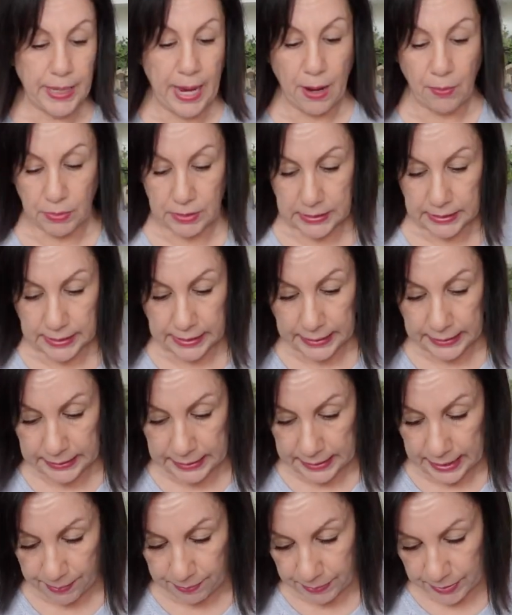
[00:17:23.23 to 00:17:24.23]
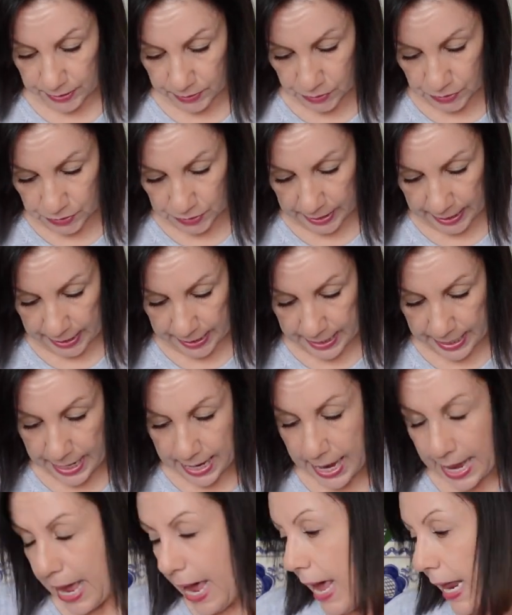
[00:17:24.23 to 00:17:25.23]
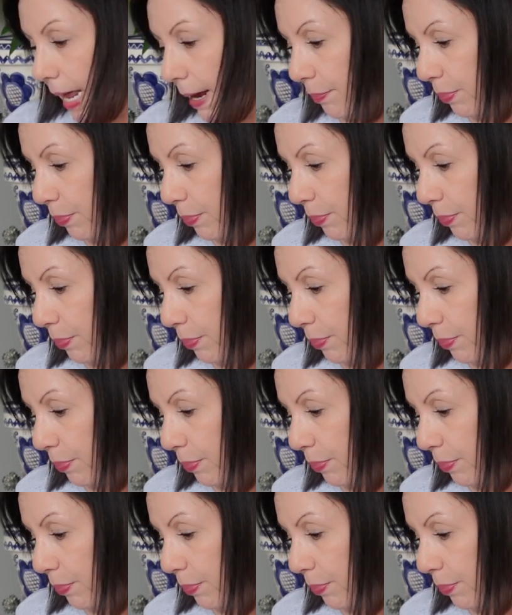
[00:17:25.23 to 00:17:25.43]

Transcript: was cleaning up yesterday and I